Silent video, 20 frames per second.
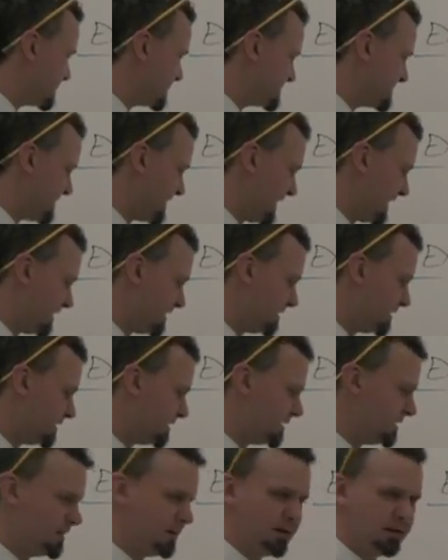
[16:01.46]
hit,
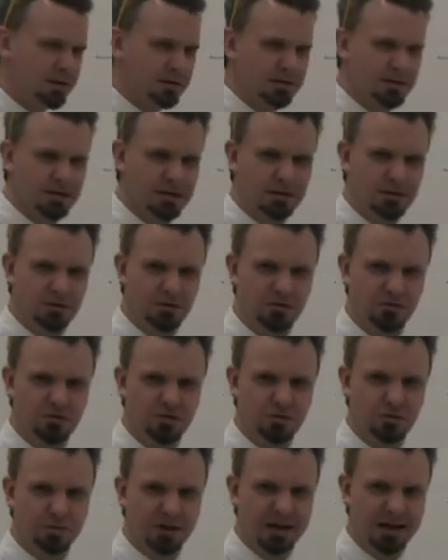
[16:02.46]
the
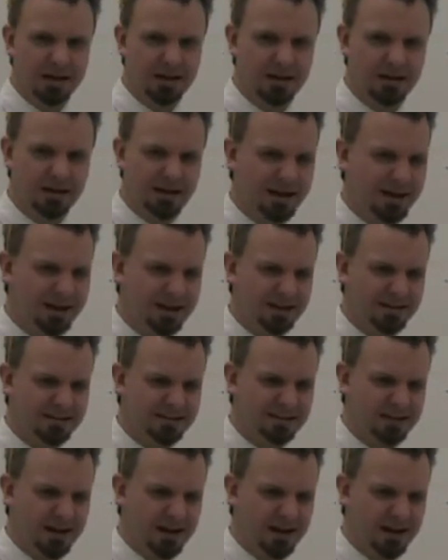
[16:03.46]
YouTube hit, and